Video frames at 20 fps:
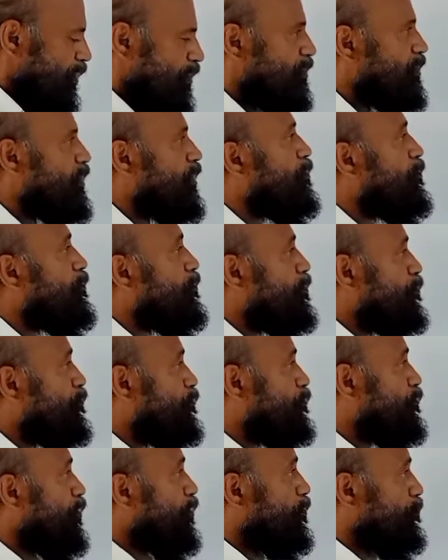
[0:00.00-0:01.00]
Then if
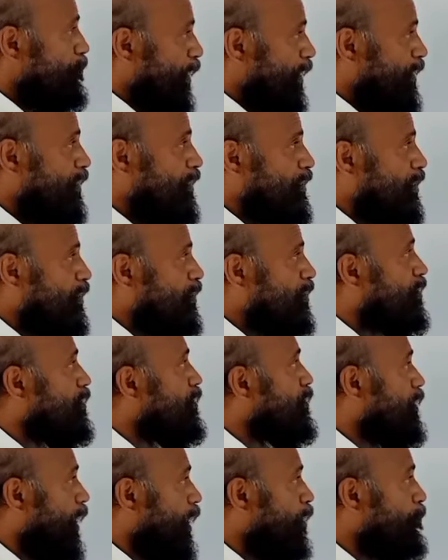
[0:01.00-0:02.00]

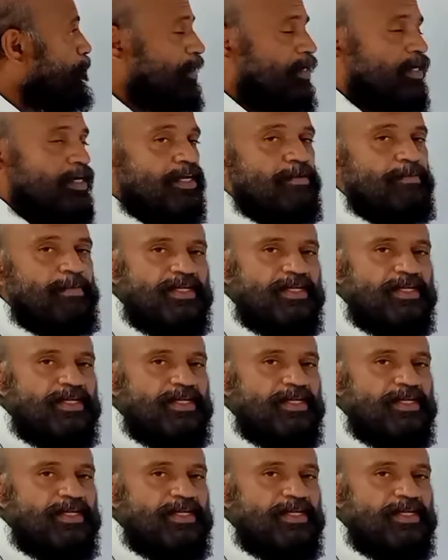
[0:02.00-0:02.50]
diamagnetic